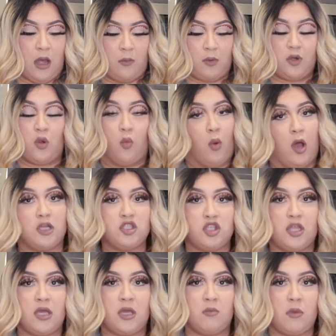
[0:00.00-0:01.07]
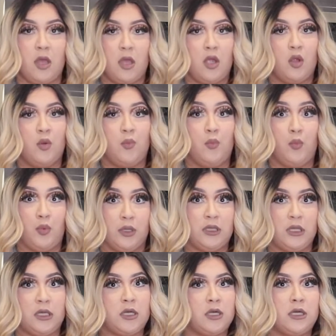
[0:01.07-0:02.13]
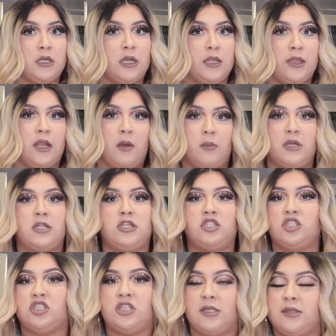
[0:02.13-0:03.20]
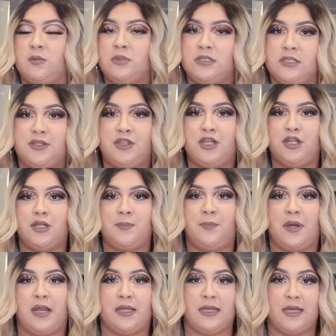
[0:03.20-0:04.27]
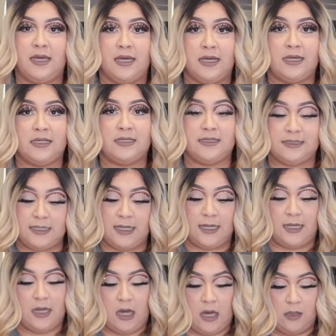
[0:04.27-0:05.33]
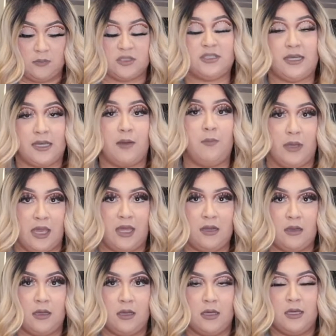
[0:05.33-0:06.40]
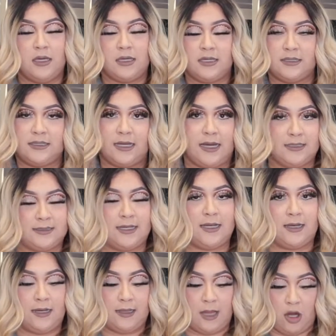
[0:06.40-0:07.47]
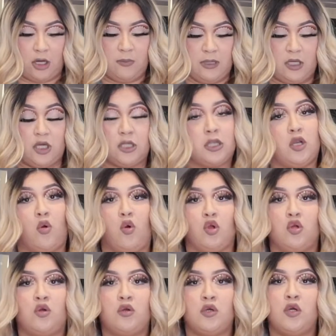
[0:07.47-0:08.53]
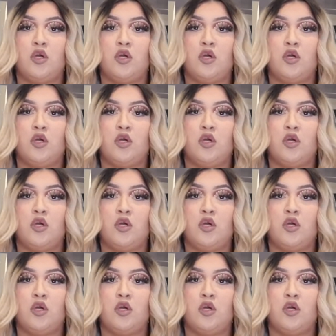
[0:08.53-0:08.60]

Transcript: I'm gonna wash them really good, and then I'm gonna just let them sit there para que se sequen bien, because like I said, they are gonna be cooked in oil.